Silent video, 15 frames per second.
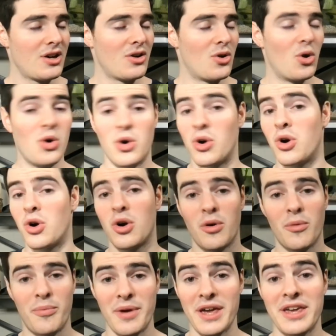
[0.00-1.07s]
Whew,
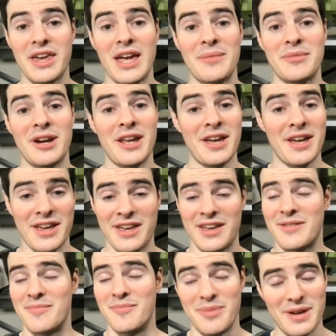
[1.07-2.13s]
big game today.
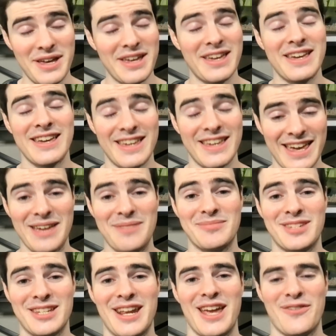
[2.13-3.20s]
Big game
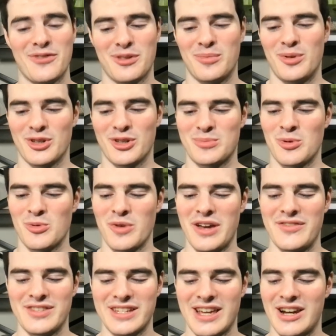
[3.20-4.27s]
today for the Baltimore
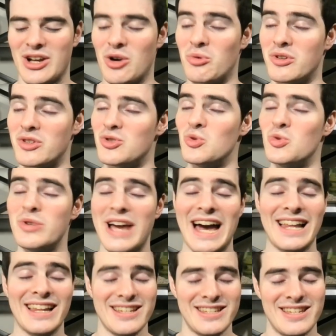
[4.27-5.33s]
Ravens. Again, going to
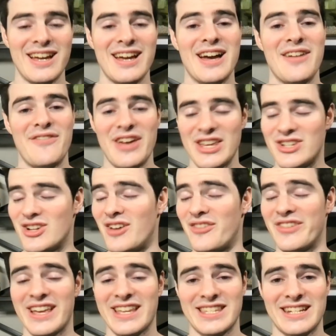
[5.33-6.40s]
Dallas, facing off
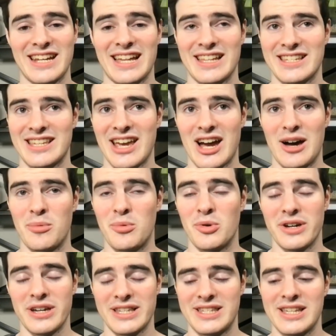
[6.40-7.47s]
against the Dallas
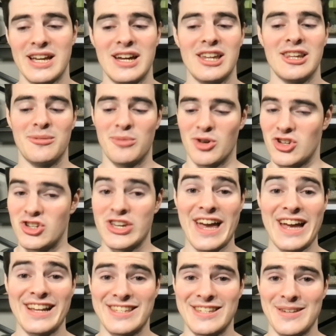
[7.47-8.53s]
Cowboys. Lamar
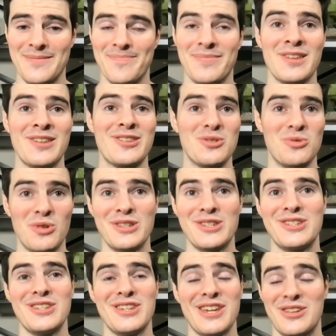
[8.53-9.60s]
Jackson,
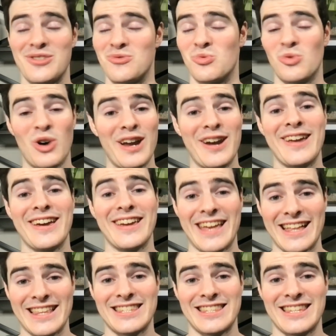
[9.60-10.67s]
twenty and one
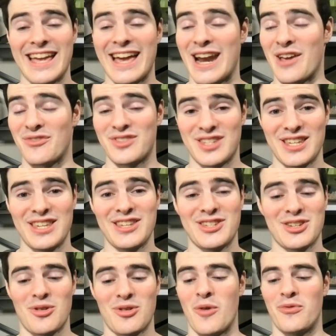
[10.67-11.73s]
against the N F C.
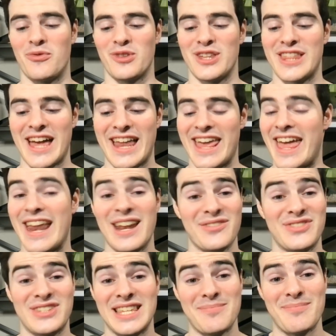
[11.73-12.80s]
So hopefully that N F
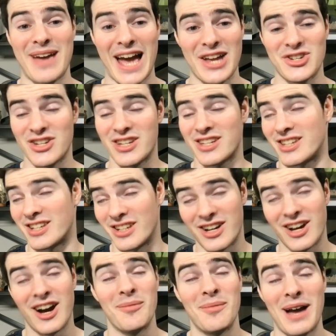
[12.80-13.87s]
C magic can
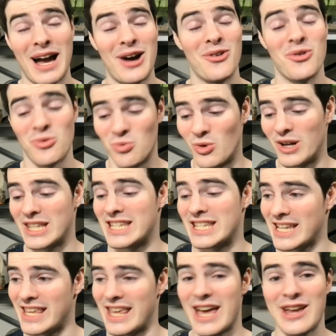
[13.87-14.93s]
come out once
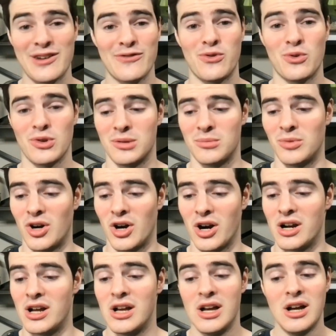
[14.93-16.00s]
again for
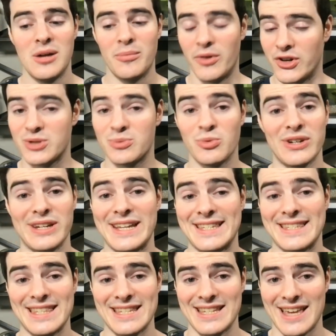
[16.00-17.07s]
Lamar. Baltimore needs
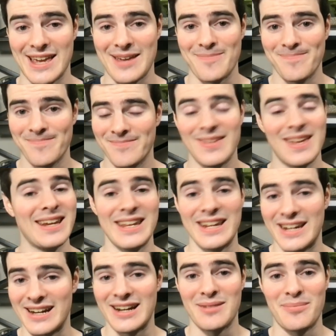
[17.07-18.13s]
this game. They need
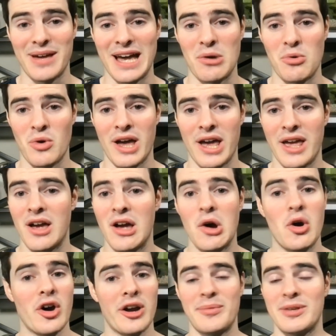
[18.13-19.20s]
it in a bad way.
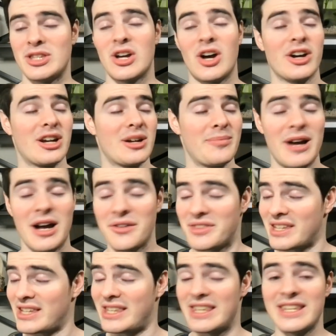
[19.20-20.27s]
We're going to be talking about the
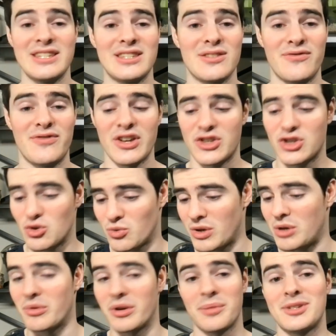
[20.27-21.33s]
keys to victory.
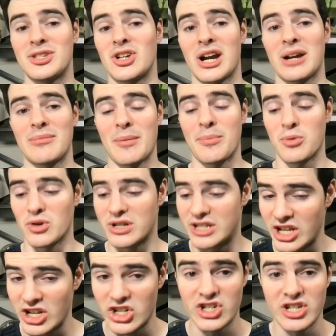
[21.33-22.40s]
We're going to be talking about
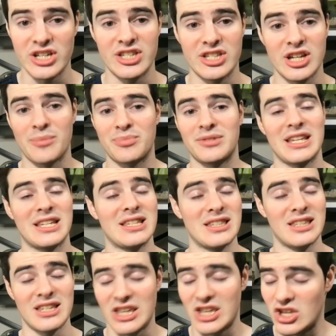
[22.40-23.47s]
predictions, updates to
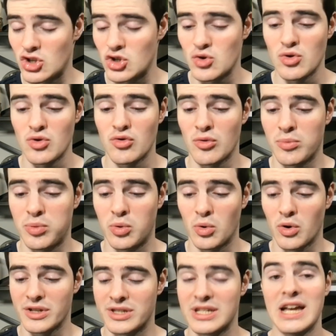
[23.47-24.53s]
the injury
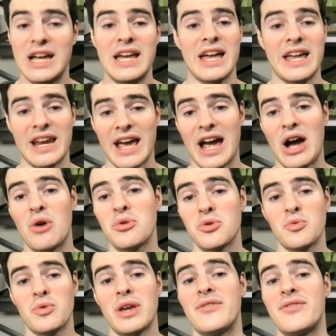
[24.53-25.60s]
reports, and how the
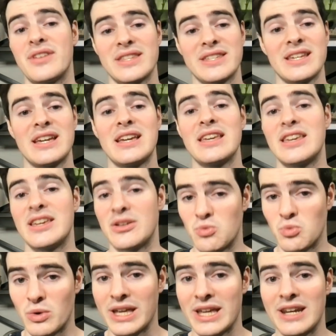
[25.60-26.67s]
Ravens can
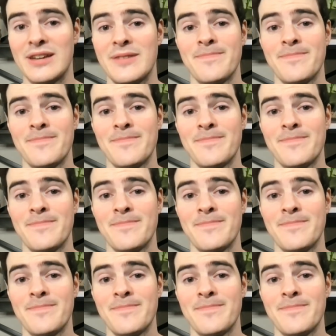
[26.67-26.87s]
win